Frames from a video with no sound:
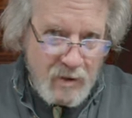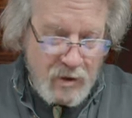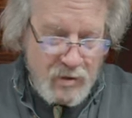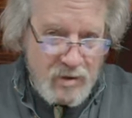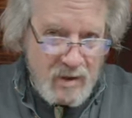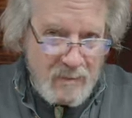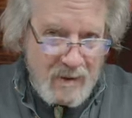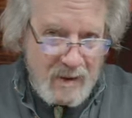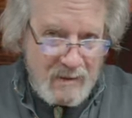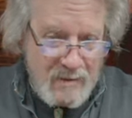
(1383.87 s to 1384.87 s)
usually
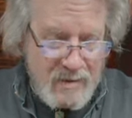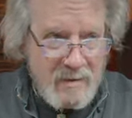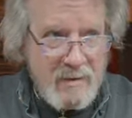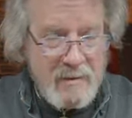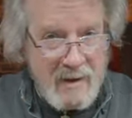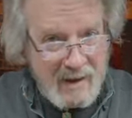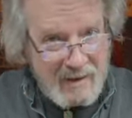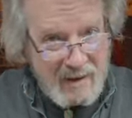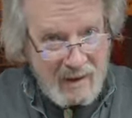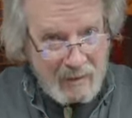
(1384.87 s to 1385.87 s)
means
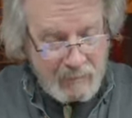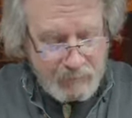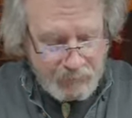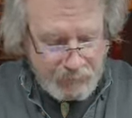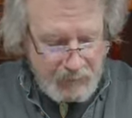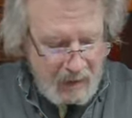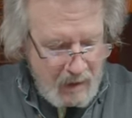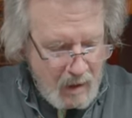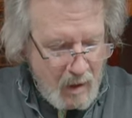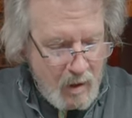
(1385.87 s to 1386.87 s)
nicotine,
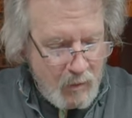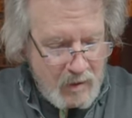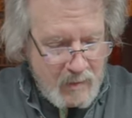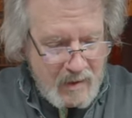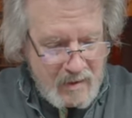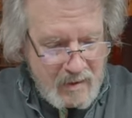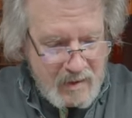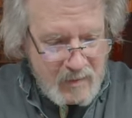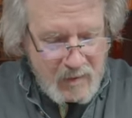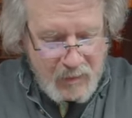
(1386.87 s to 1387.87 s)
which means that
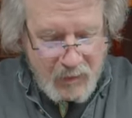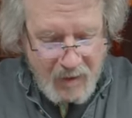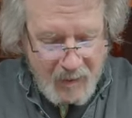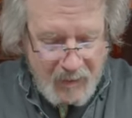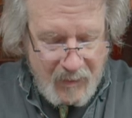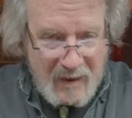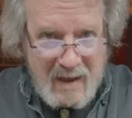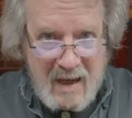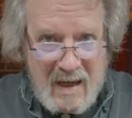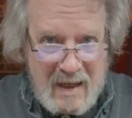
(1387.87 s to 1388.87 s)
this was probably
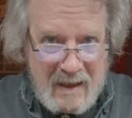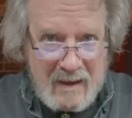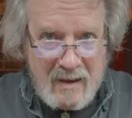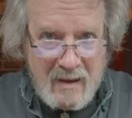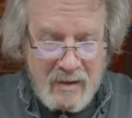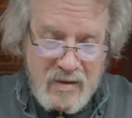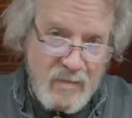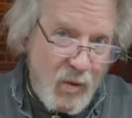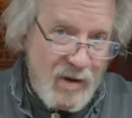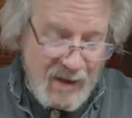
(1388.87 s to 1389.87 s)
in a
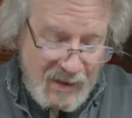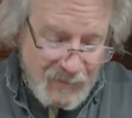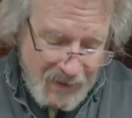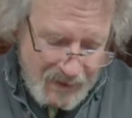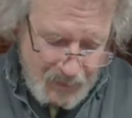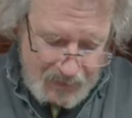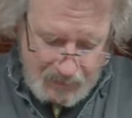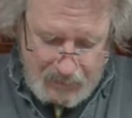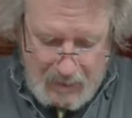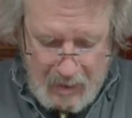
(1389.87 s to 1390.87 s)
smoking environment,
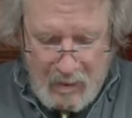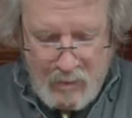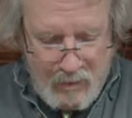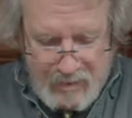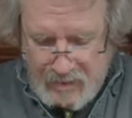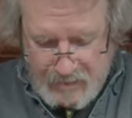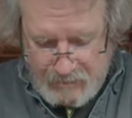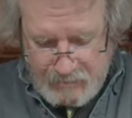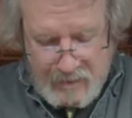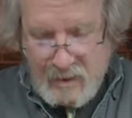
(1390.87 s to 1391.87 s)
which is,
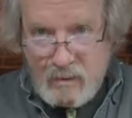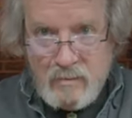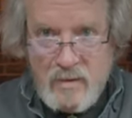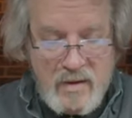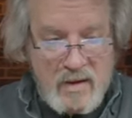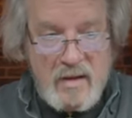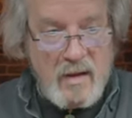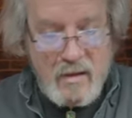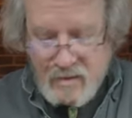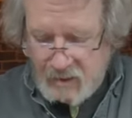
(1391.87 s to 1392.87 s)
you know, sixty
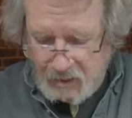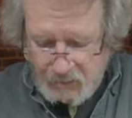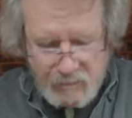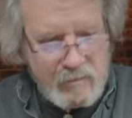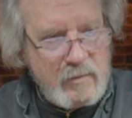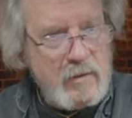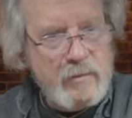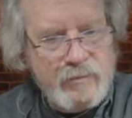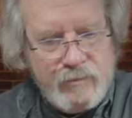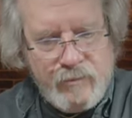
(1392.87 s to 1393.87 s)
years ago.
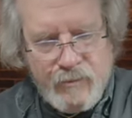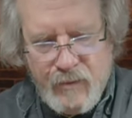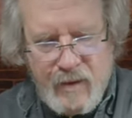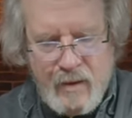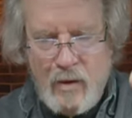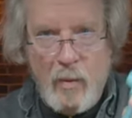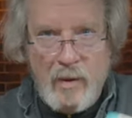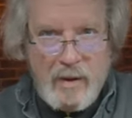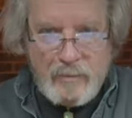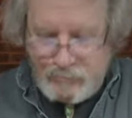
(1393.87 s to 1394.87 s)

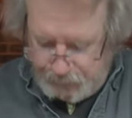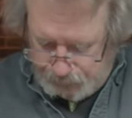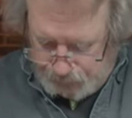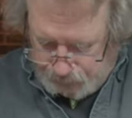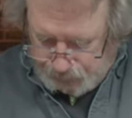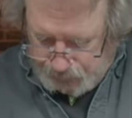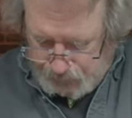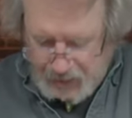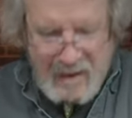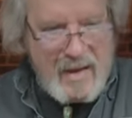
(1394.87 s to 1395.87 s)
Nobody
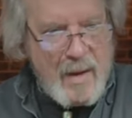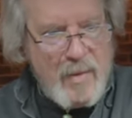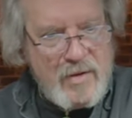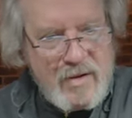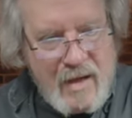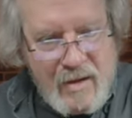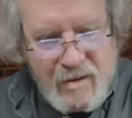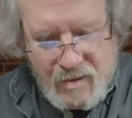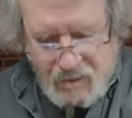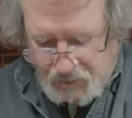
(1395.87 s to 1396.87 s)
paid that much
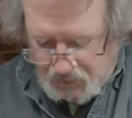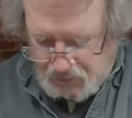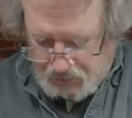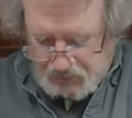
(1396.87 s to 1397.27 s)
attention to it.